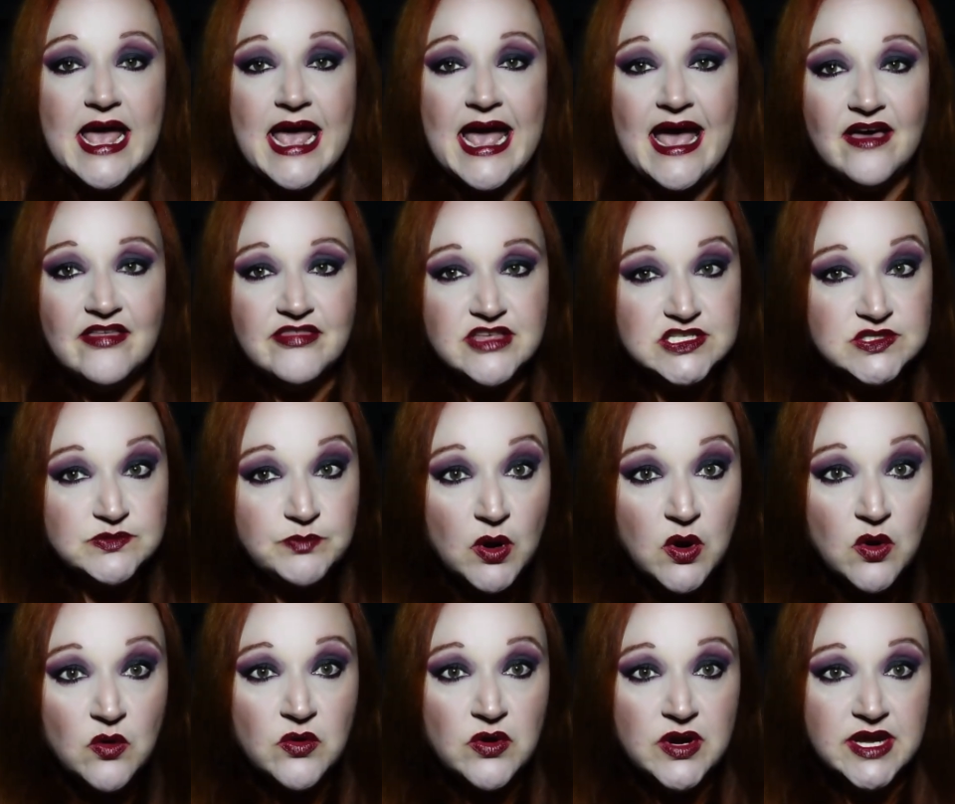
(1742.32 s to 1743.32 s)
At this
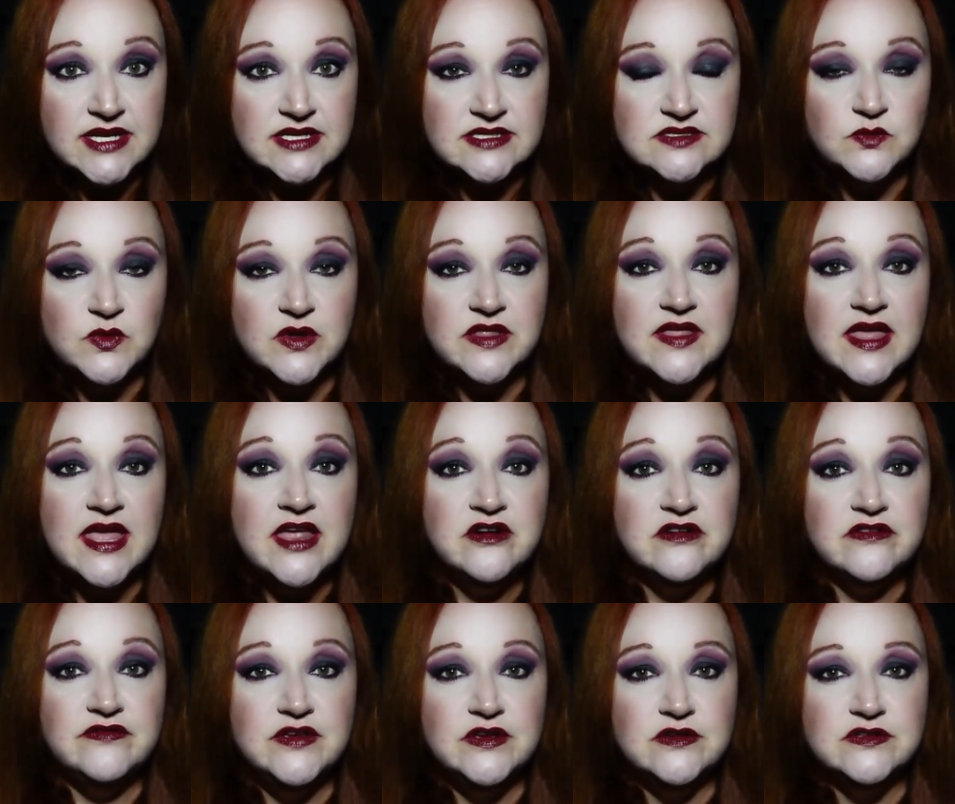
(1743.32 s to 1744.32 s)
point, with
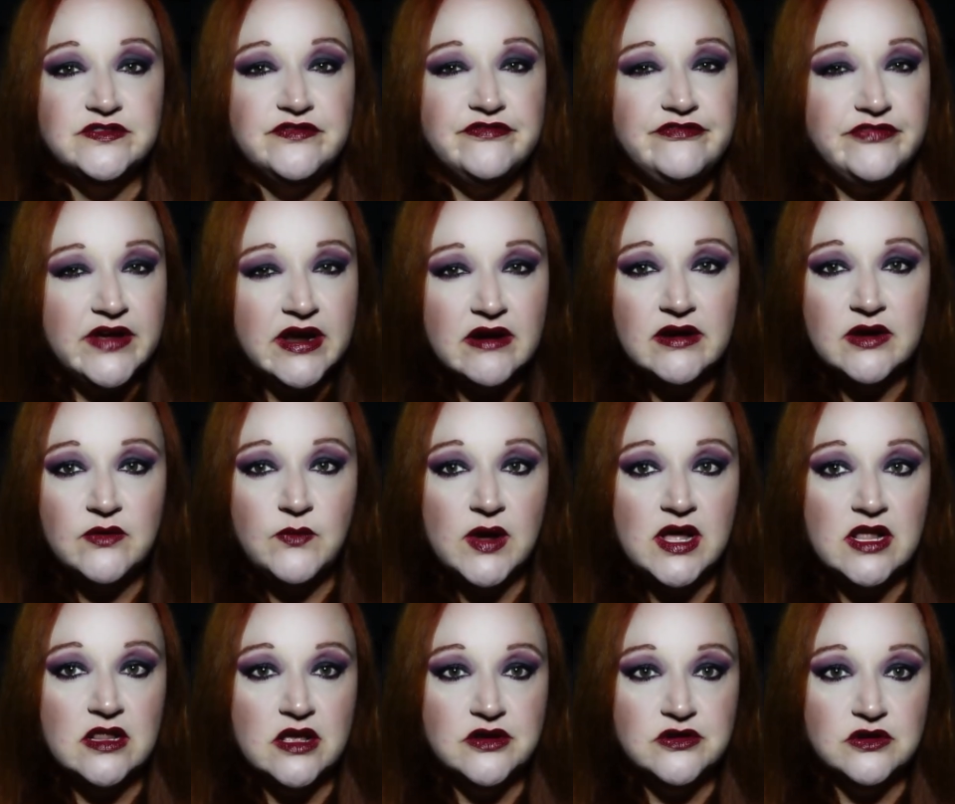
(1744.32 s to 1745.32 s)
interviews very
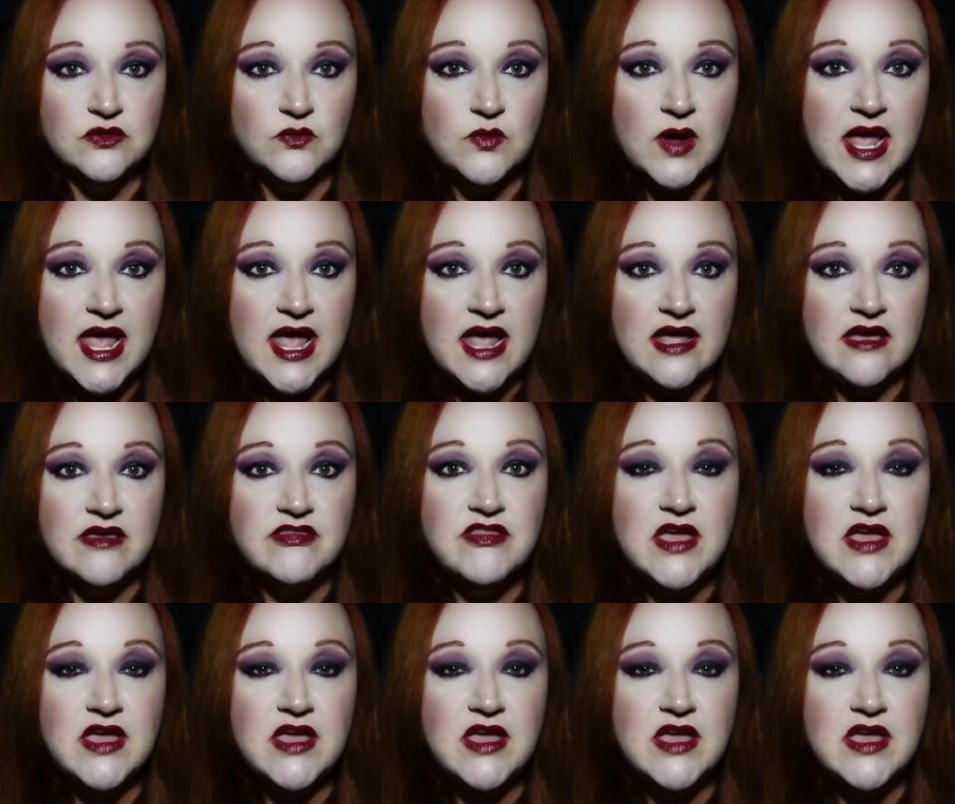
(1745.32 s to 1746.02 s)
well underway,